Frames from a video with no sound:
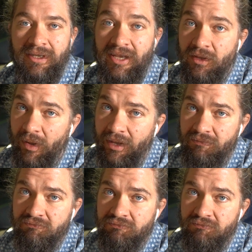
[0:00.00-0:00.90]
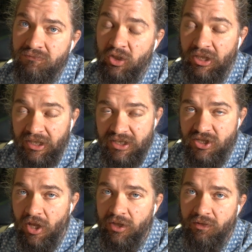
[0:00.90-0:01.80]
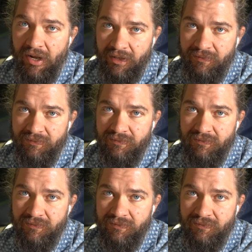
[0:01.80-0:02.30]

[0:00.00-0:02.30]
Either way, you're going to get a solid grade.